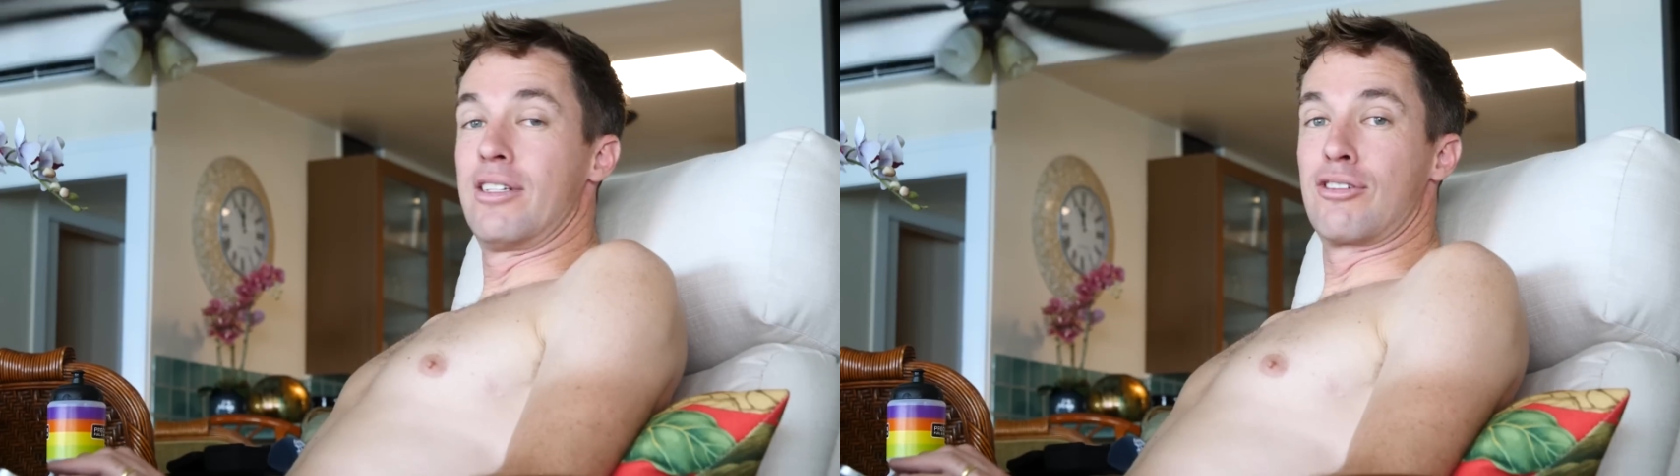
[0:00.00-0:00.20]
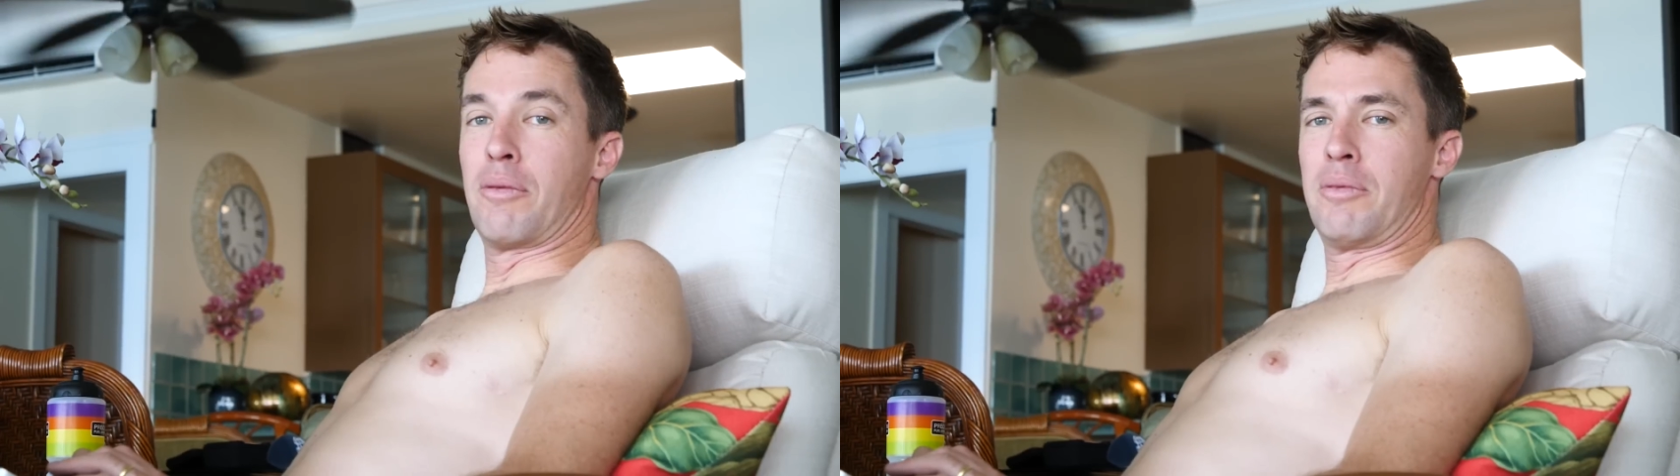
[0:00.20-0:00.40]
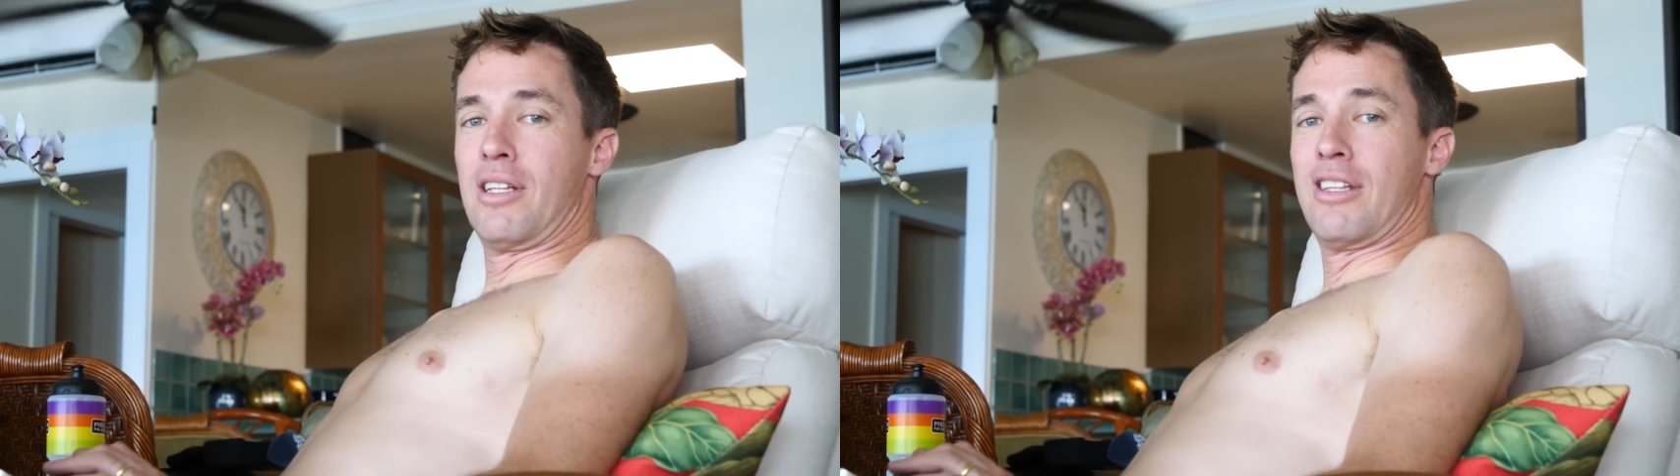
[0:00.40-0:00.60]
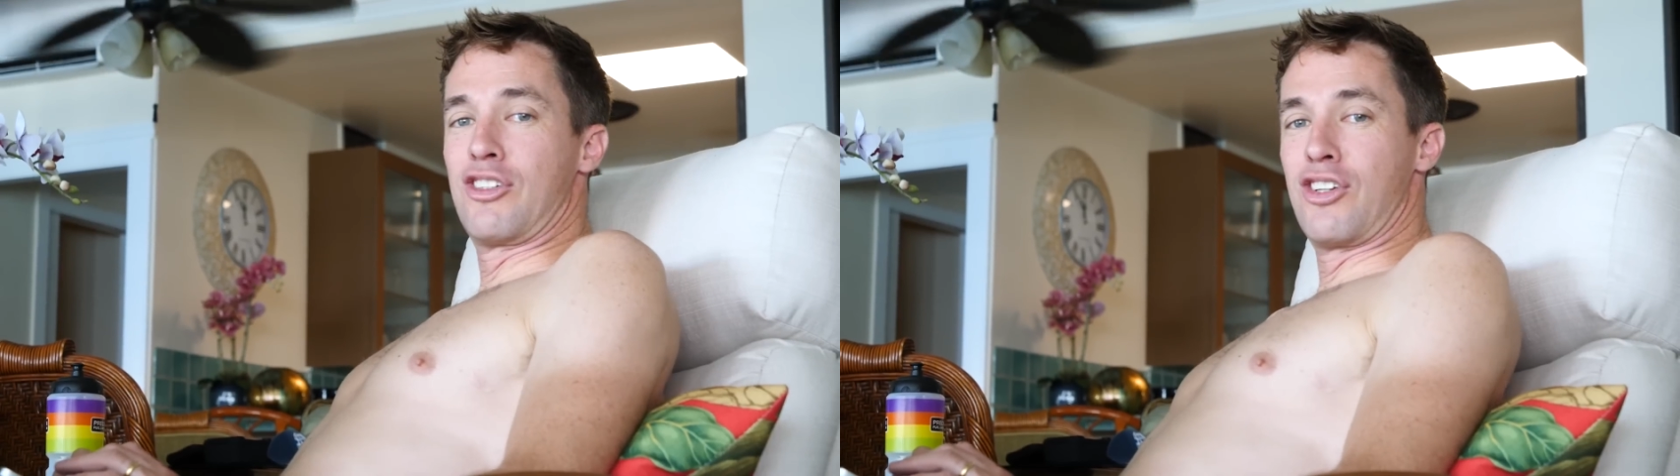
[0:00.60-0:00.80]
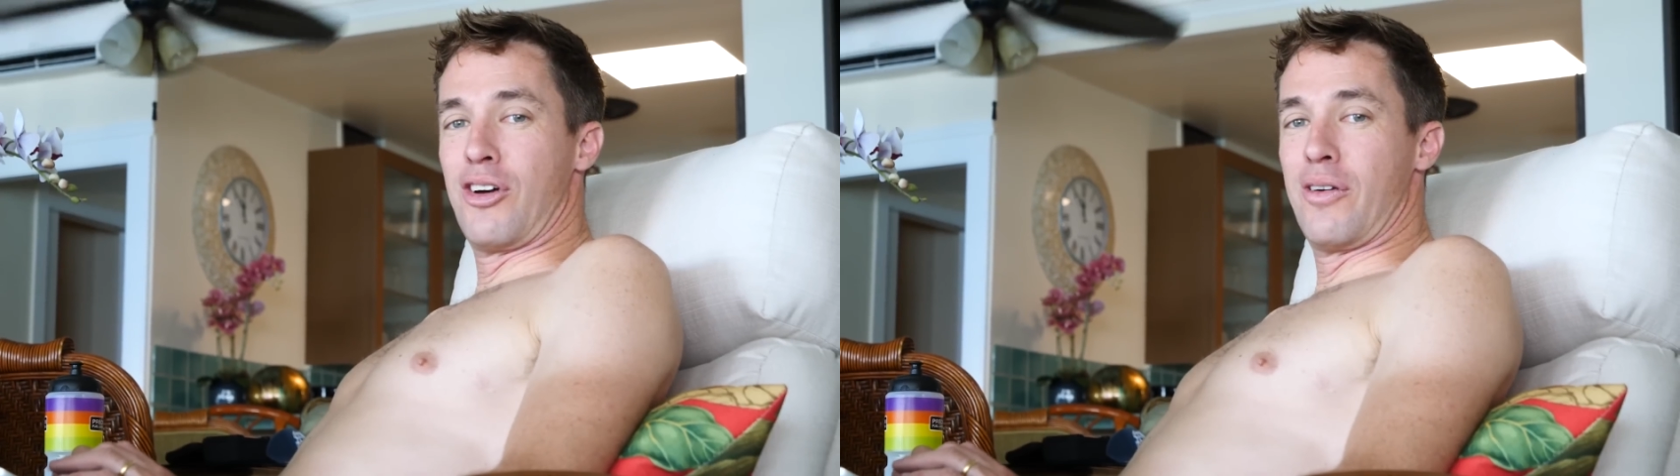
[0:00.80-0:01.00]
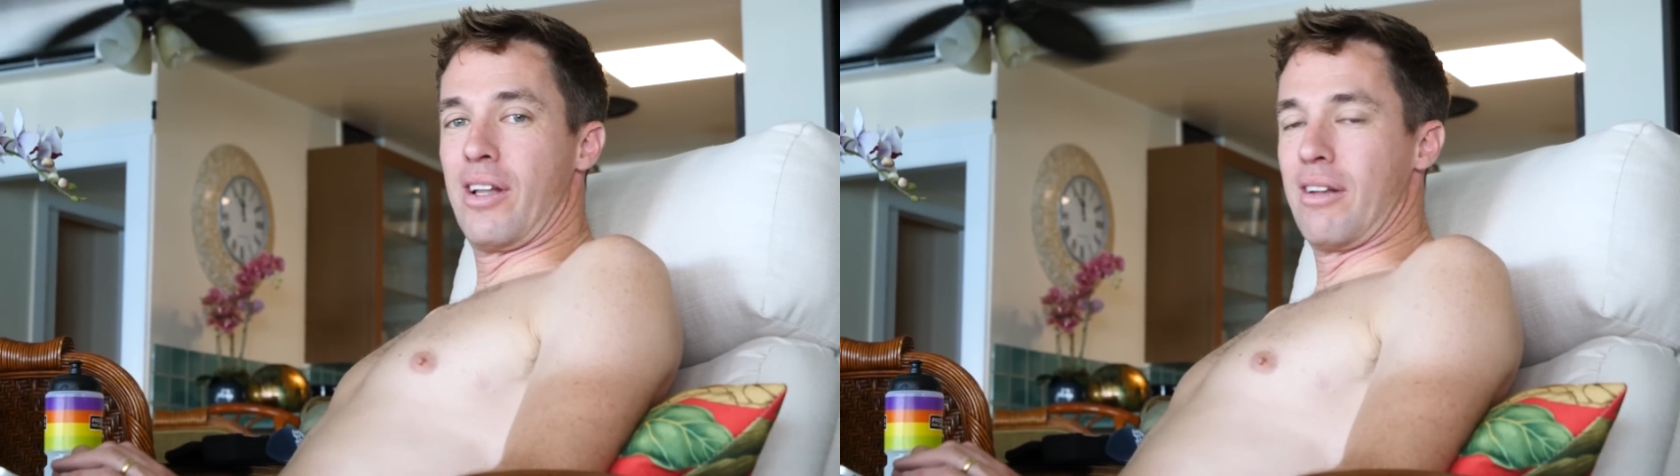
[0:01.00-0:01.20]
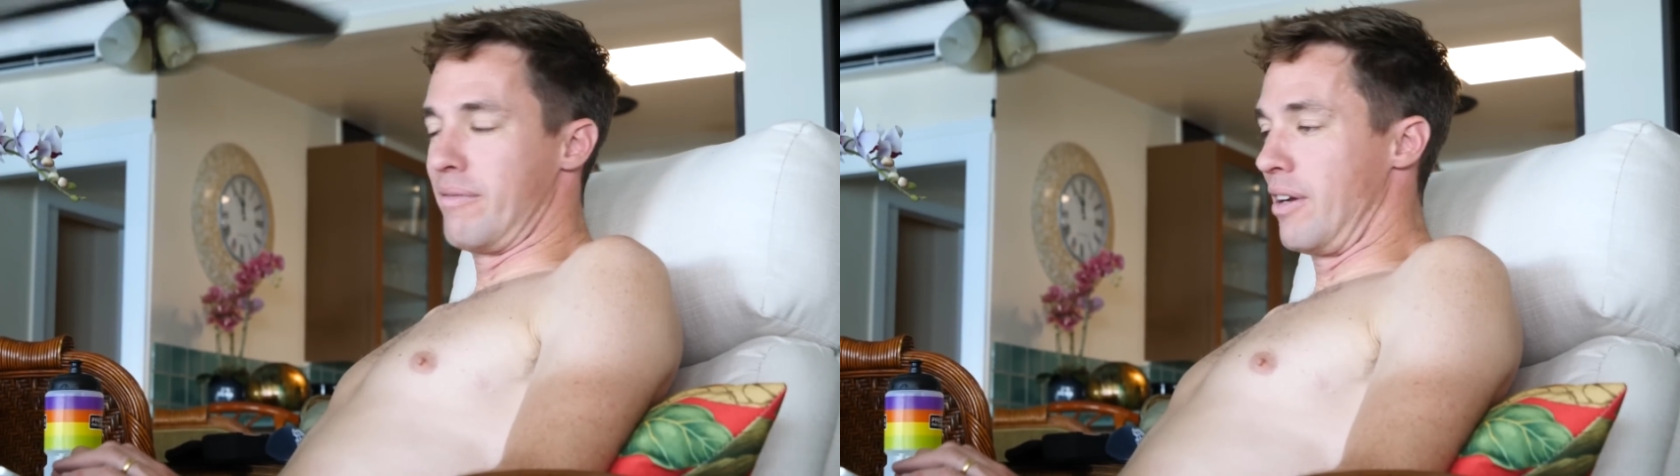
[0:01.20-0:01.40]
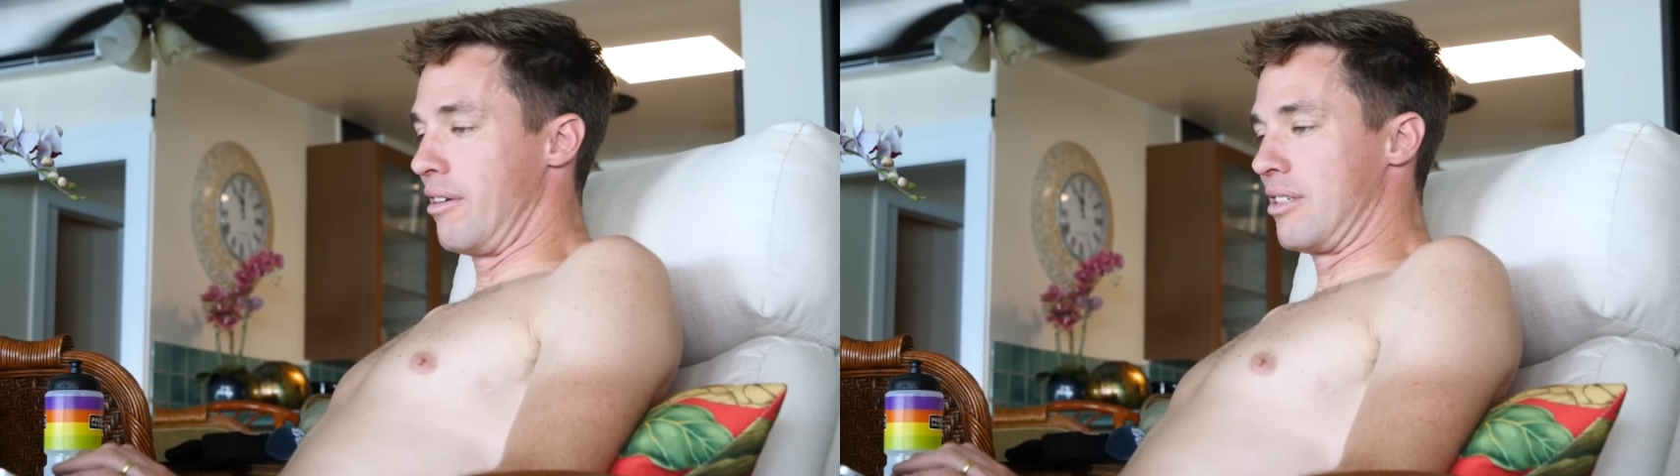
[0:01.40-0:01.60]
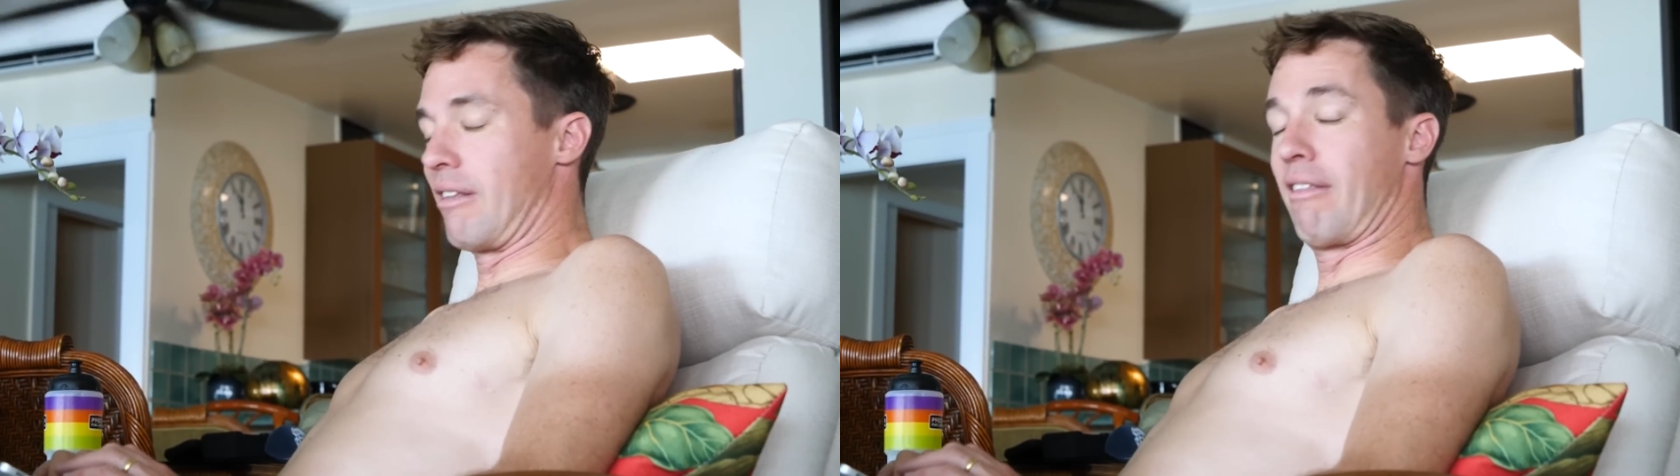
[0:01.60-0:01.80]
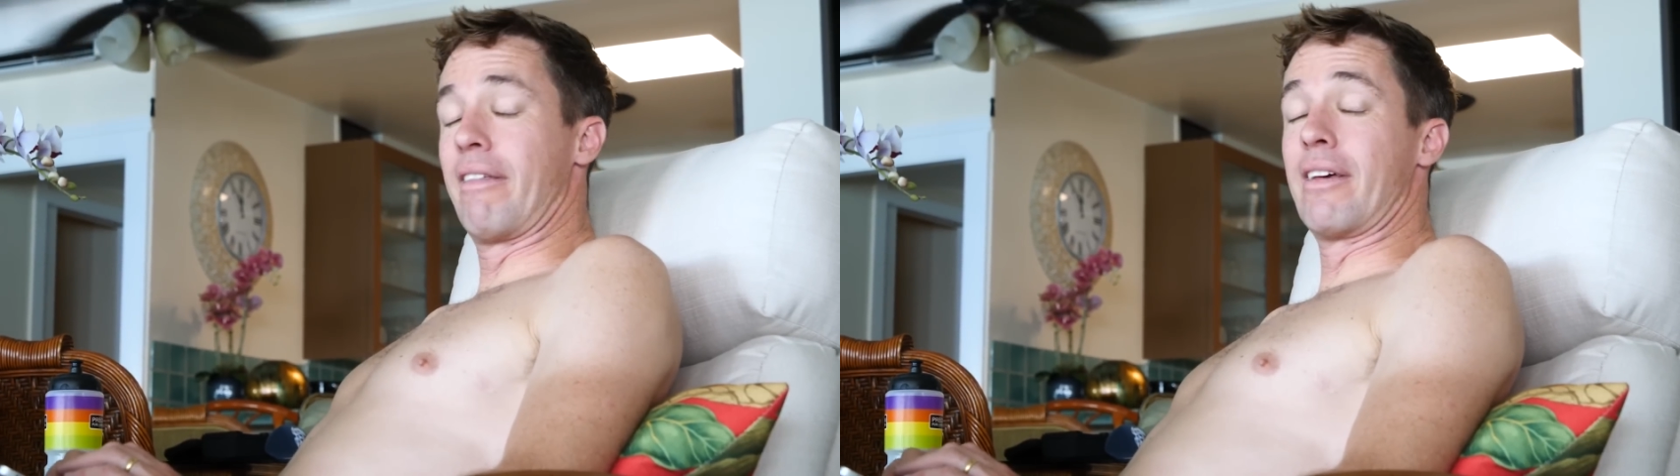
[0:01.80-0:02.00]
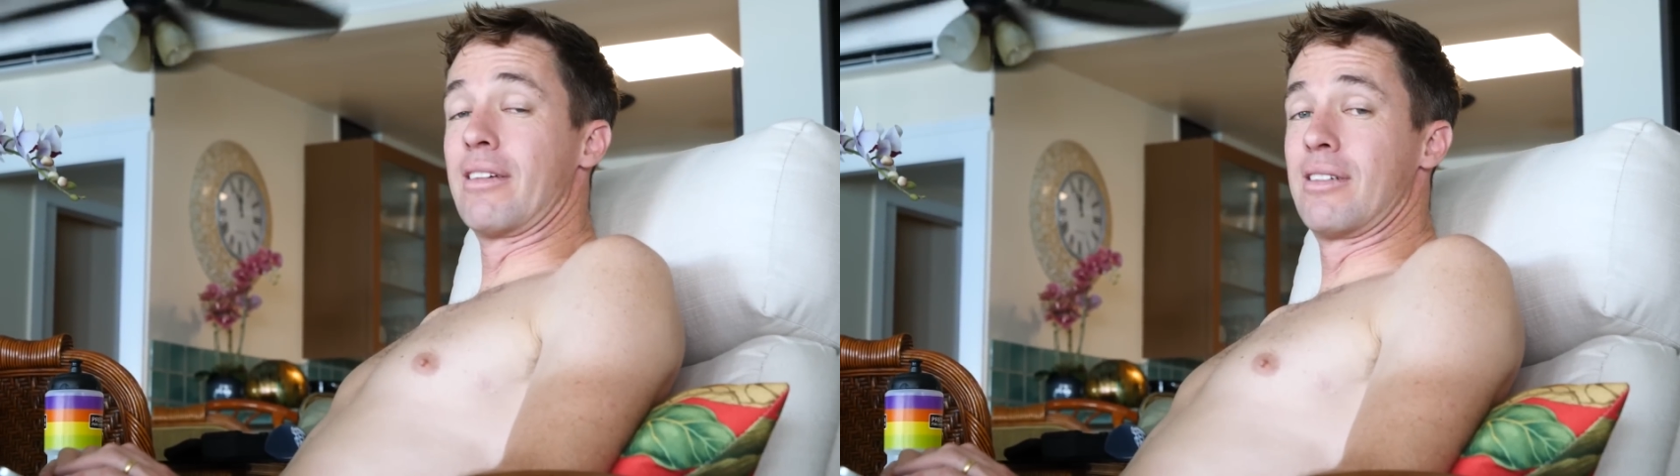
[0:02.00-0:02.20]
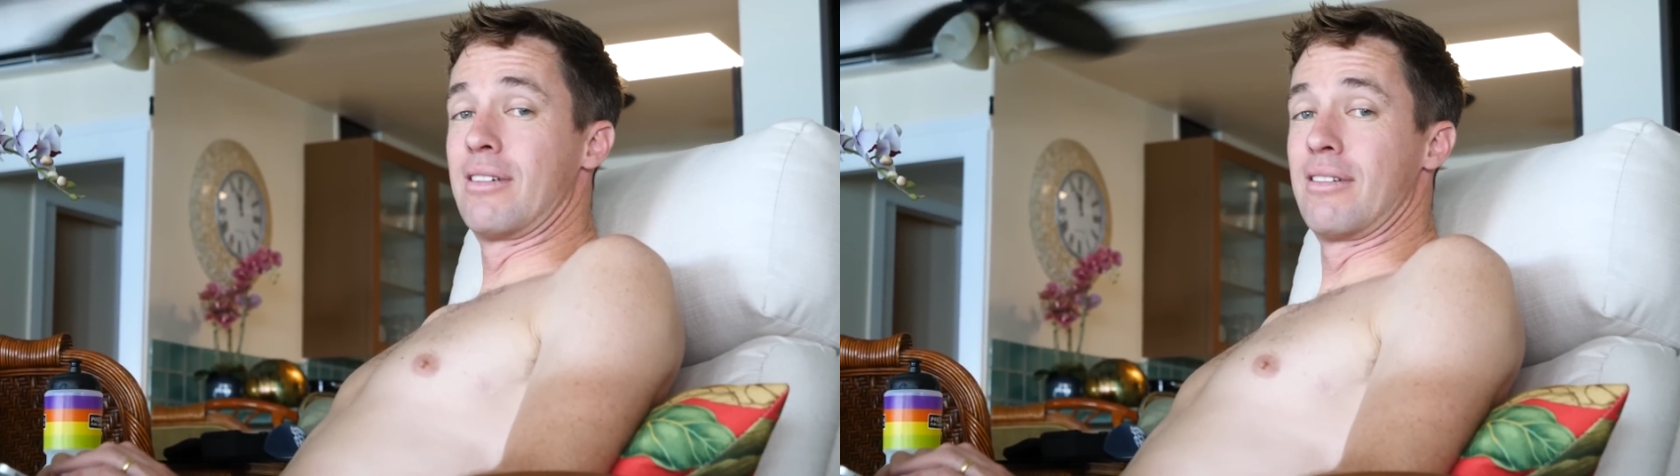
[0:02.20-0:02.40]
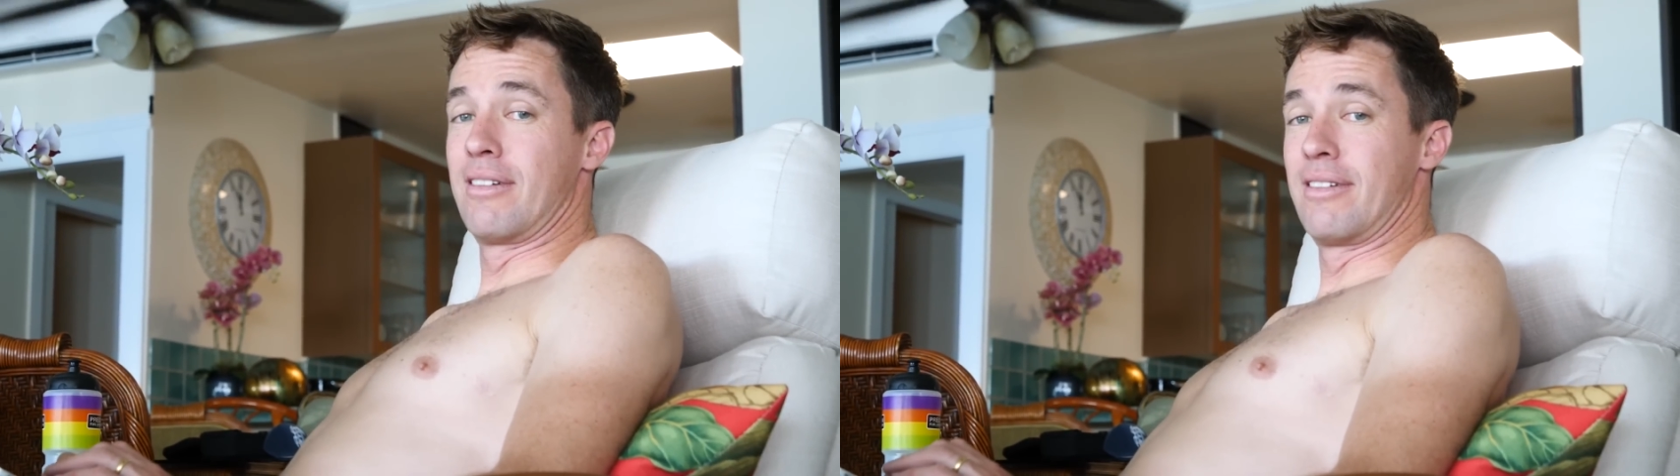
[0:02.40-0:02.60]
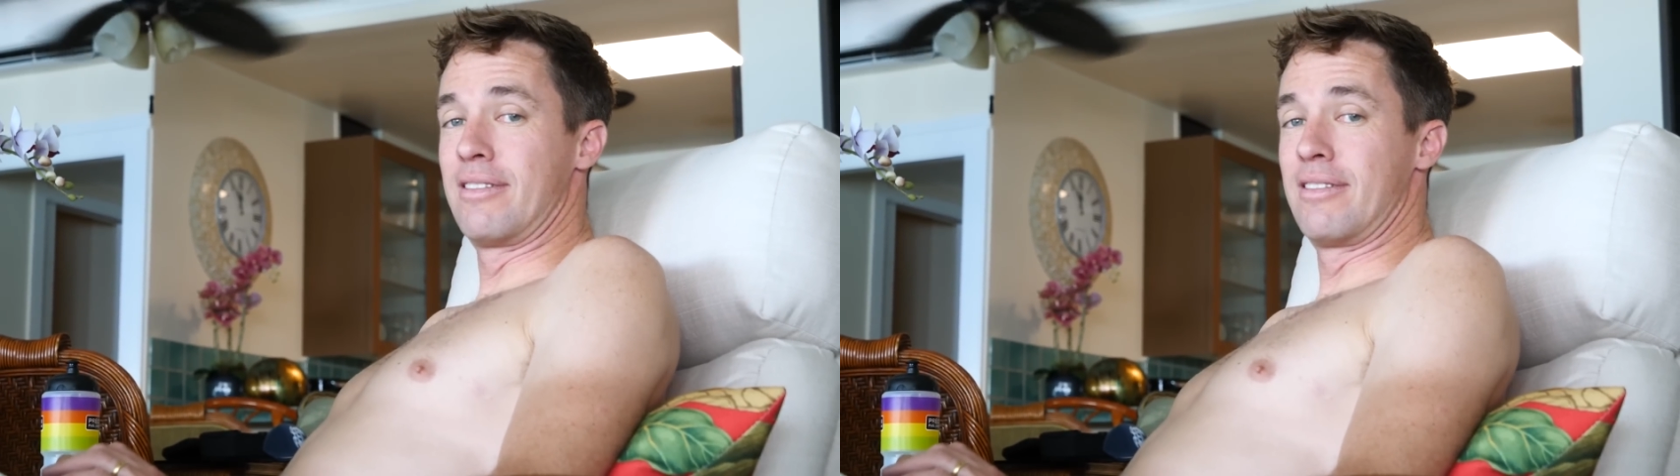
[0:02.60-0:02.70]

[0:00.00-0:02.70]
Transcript: scripting the show and various other things